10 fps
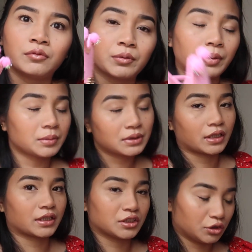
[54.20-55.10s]
We're probably
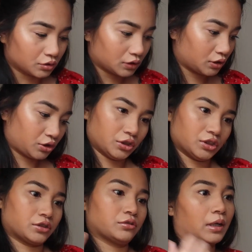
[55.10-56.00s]
not gonna use it. She
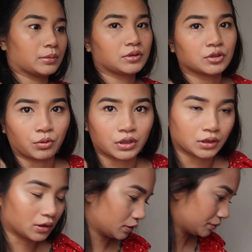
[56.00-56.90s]
just grabbed it, she
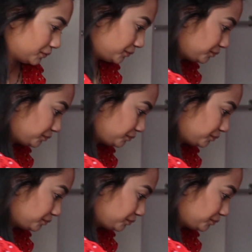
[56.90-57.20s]
wanted it.